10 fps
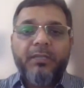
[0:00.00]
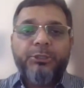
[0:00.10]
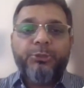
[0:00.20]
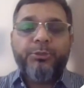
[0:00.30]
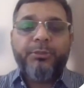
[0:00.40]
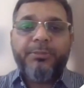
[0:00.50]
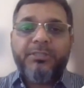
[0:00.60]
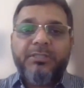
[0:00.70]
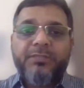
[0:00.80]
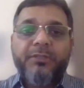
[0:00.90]
do the
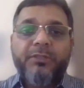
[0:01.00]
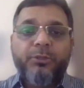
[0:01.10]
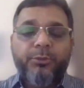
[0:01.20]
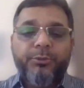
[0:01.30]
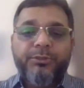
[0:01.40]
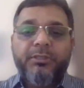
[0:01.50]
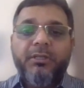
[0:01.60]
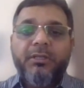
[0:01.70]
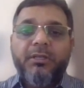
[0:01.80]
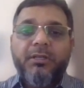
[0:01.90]
business with those
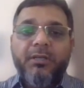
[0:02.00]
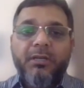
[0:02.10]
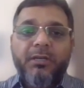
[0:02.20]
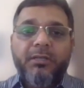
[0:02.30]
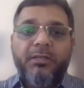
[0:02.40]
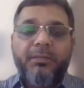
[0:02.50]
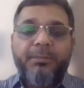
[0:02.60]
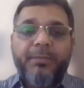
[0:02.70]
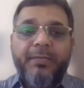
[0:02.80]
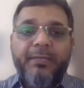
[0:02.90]

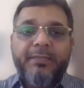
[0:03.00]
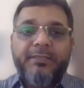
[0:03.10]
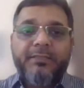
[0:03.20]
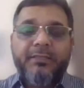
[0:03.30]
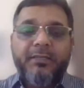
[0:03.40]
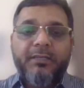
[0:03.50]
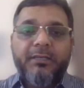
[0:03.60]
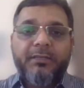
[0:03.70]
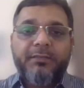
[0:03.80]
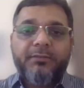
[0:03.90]
companies
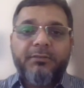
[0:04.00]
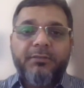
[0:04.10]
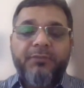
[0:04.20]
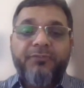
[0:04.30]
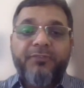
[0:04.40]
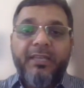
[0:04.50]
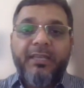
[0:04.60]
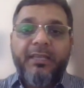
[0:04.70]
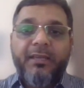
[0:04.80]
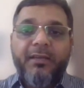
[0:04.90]
if
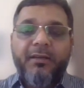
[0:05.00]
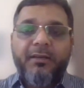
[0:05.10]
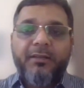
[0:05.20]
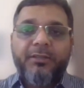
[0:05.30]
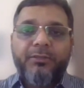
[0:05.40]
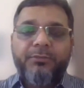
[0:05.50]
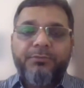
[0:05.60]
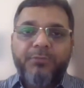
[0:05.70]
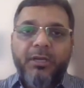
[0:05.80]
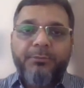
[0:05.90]
they
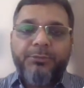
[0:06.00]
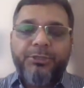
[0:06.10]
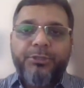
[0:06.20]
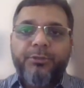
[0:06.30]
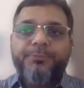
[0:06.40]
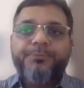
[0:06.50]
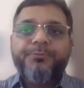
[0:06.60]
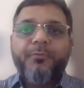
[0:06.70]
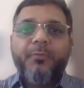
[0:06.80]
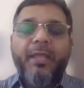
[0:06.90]
come to know
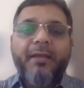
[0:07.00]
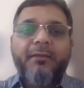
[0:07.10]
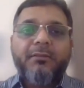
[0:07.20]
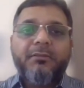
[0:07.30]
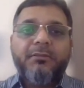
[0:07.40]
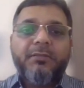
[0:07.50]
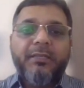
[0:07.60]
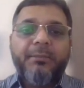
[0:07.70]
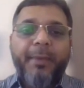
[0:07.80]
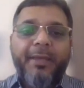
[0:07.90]
that
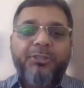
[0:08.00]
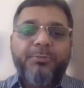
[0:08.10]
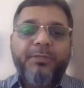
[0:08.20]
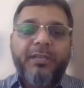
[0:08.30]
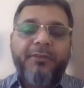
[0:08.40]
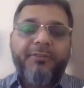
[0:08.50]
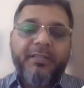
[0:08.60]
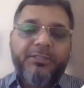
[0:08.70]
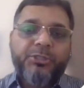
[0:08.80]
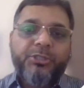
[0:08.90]
the management of
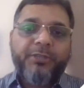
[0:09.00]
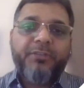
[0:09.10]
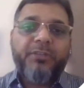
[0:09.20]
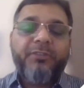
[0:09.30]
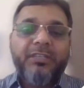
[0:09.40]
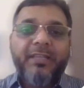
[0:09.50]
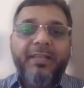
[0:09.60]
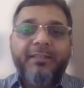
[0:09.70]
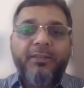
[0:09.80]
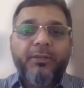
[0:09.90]
health and safety within
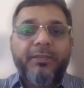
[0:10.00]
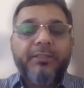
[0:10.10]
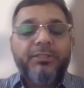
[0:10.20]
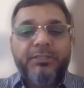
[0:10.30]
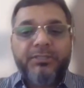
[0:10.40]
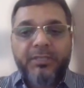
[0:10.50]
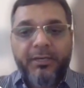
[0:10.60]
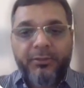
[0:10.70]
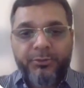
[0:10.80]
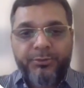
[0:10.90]
that organization is
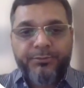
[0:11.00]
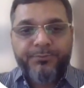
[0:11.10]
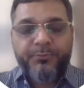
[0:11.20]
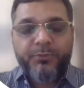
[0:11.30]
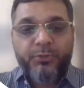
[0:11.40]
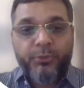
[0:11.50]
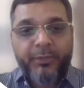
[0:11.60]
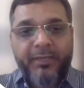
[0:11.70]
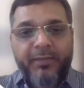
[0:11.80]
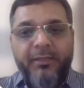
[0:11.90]
not good. So
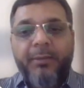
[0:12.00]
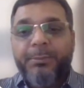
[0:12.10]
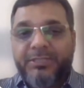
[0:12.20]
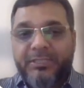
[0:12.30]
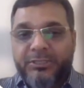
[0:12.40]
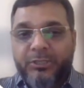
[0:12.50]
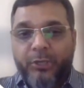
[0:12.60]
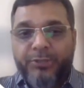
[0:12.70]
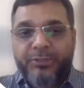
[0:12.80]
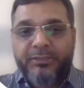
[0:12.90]
again, business
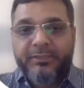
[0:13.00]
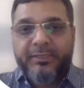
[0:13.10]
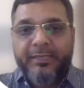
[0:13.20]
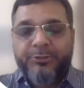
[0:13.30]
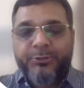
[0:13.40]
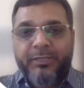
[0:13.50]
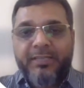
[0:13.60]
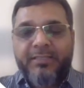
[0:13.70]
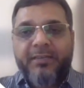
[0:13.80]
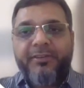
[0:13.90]
loss. So in
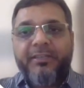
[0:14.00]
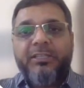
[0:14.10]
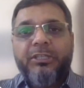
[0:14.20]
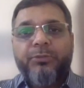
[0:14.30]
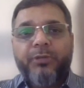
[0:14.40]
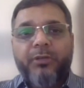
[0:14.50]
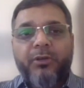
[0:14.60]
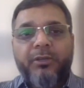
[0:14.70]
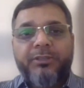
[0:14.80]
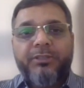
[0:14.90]
case of any new
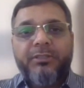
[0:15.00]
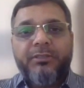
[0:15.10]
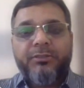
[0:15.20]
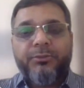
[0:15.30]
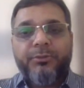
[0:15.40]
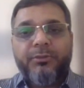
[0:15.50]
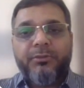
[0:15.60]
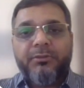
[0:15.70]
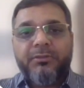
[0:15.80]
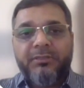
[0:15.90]
technology, so
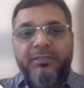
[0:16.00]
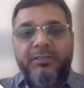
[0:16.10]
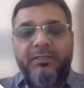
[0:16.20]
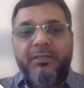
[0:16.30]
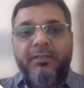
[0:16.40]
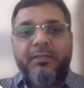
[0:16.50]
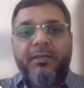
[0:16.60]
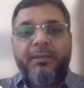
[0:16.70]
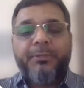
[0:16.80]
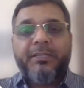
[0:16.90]
the
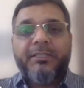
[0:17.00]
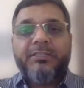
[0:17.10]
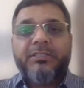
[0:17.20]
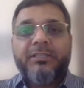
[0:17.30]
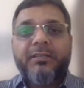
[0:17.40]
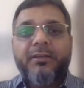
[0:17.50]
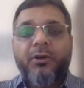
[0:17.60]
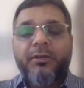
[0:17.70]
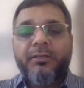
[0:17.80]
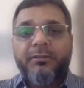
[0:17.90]
update is there,
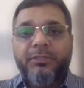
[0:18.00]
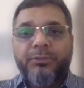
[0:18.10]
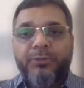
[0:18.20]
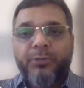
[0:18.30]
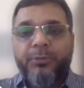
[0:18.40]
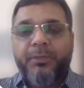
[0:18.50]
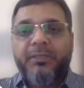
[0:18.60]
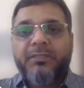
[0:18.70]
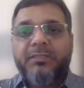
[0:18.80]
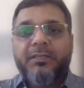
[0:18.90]
or the new
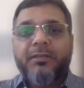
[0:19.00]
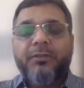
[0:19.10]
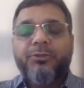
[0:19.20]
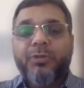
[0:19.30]
equipment is there, new